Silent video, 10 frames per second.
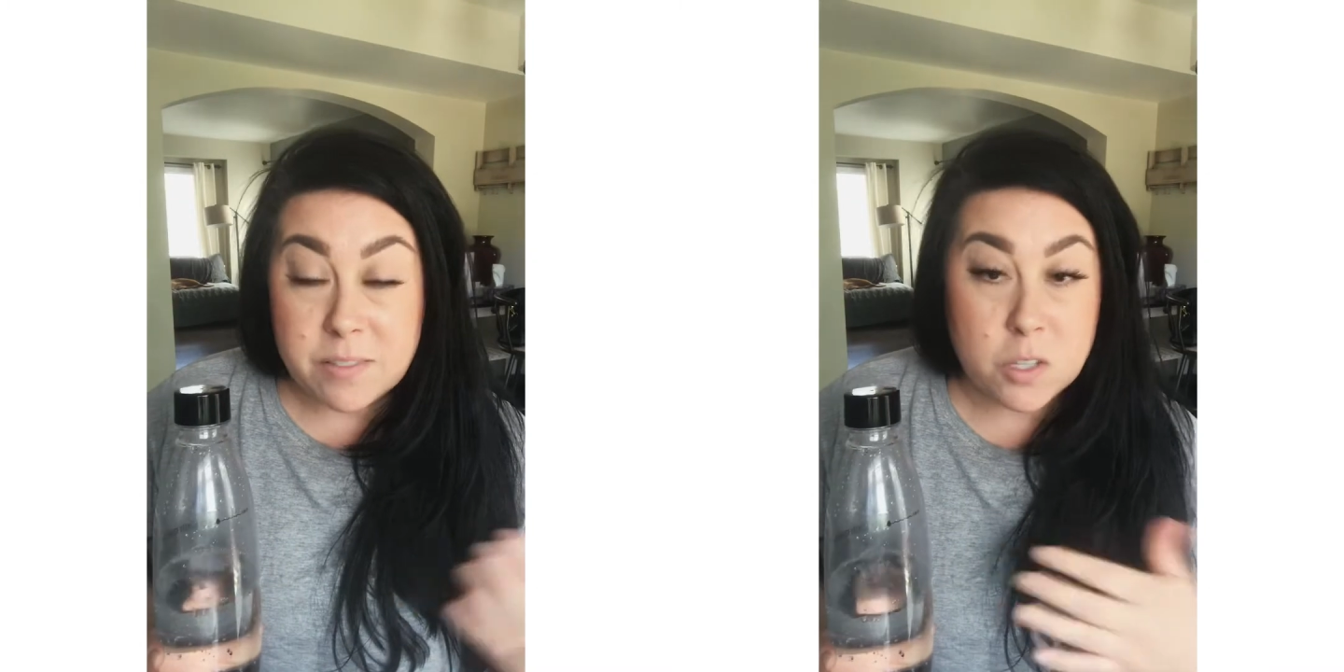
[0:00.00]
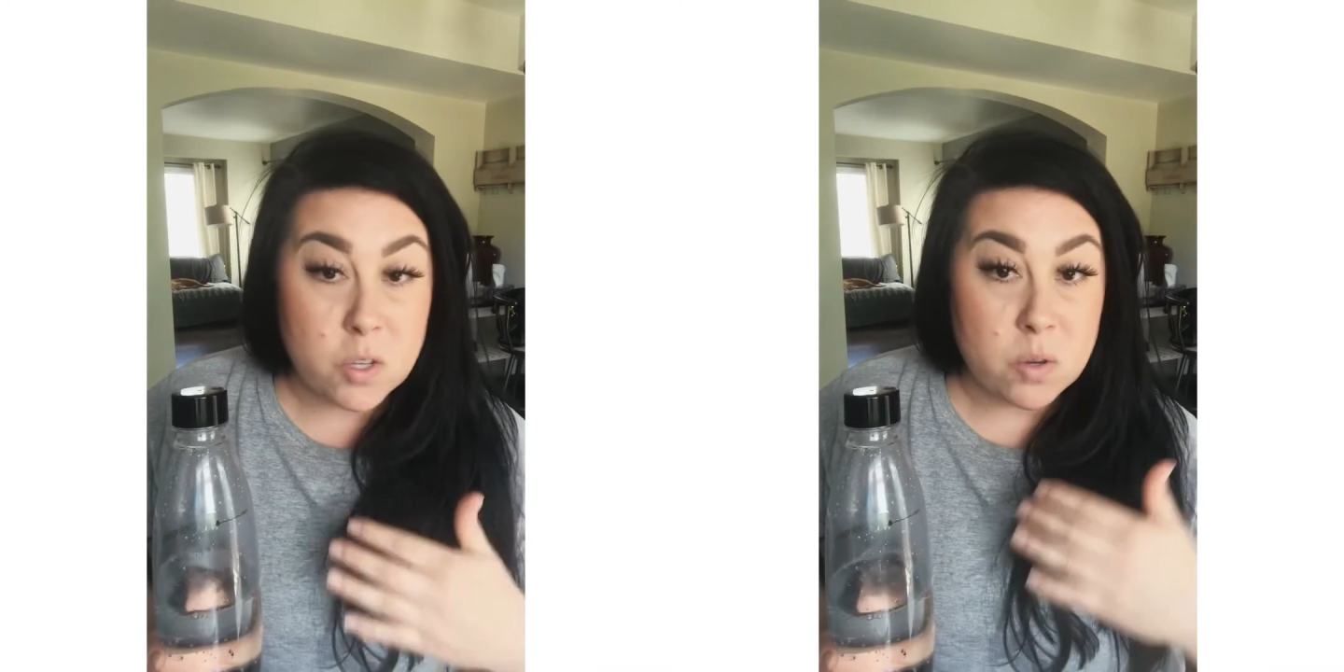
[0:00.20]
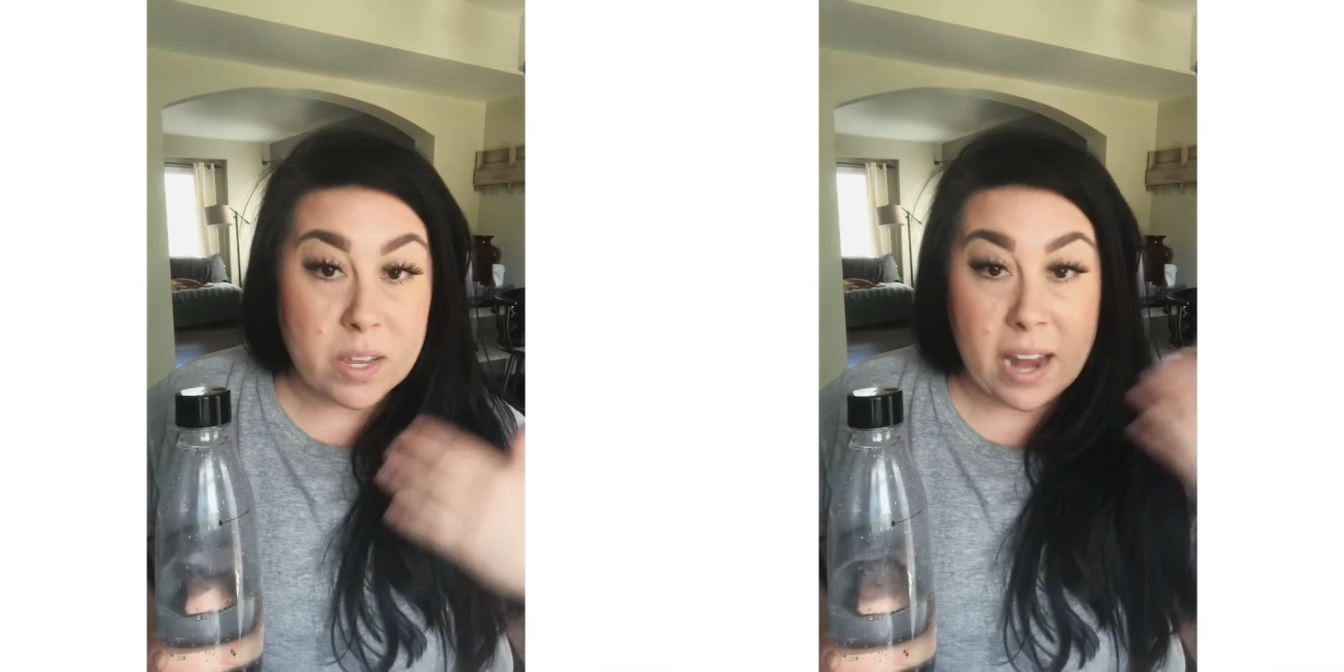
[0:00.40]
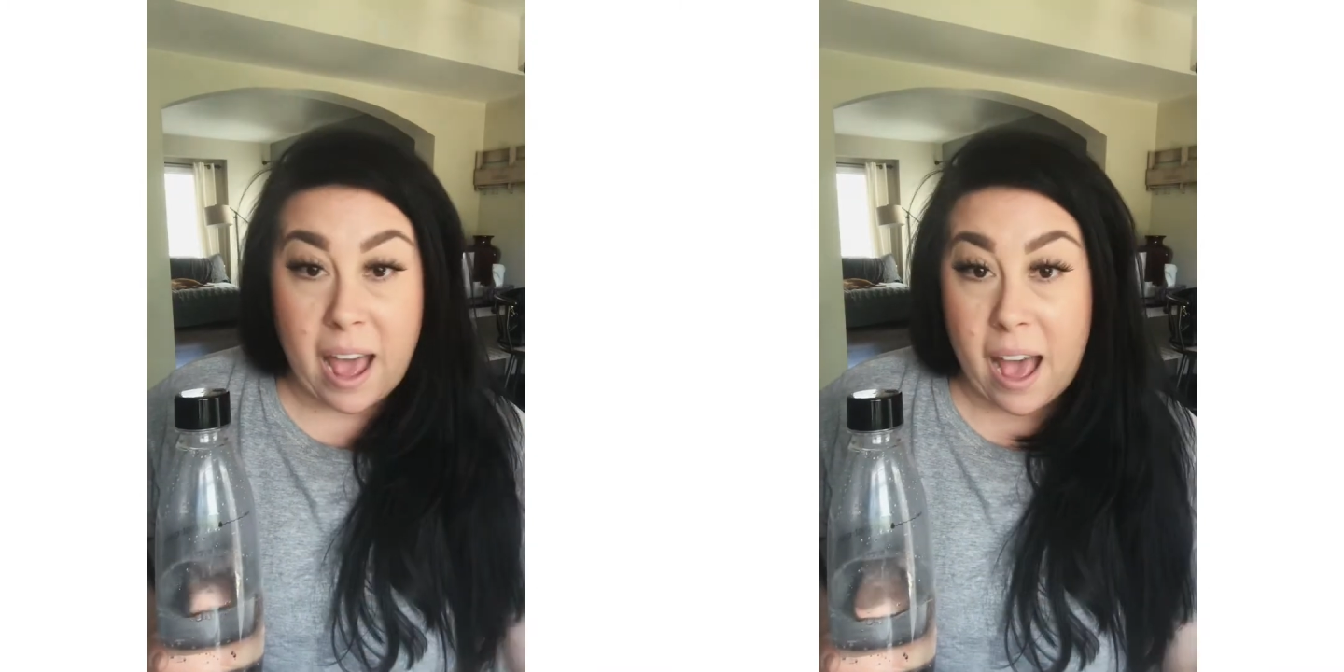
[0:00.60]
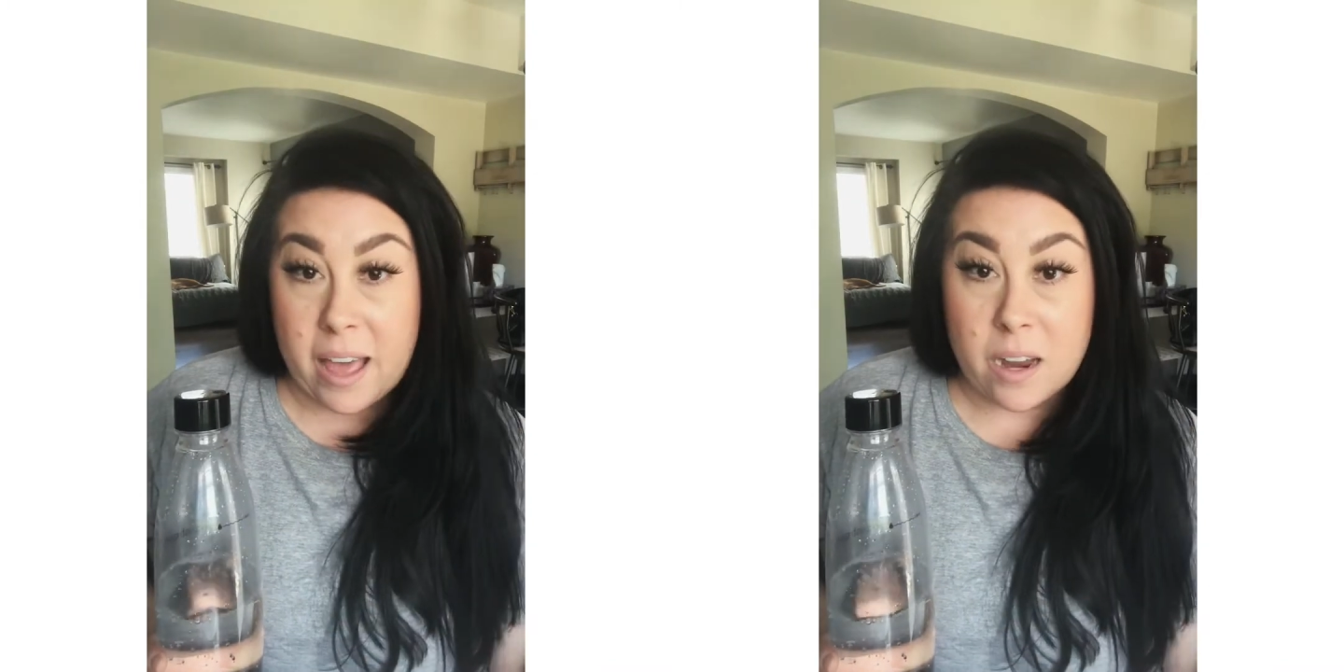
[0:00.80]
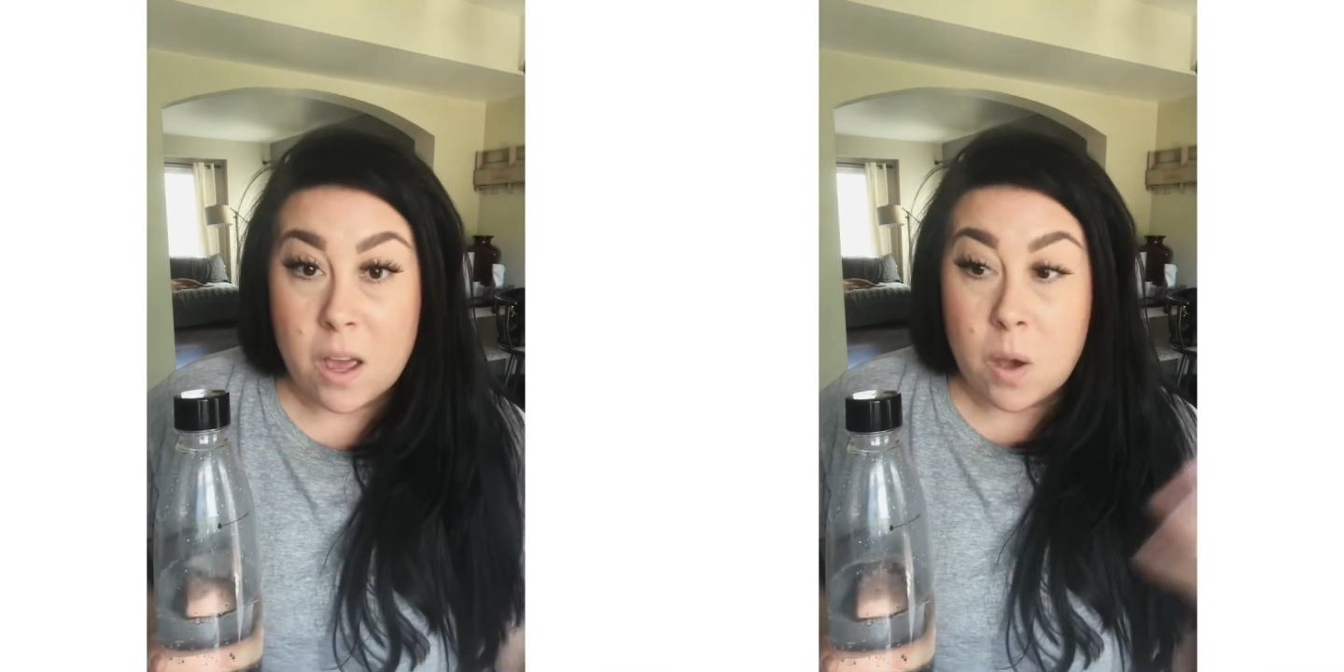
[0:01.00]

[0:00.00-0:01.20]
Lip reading: so you can add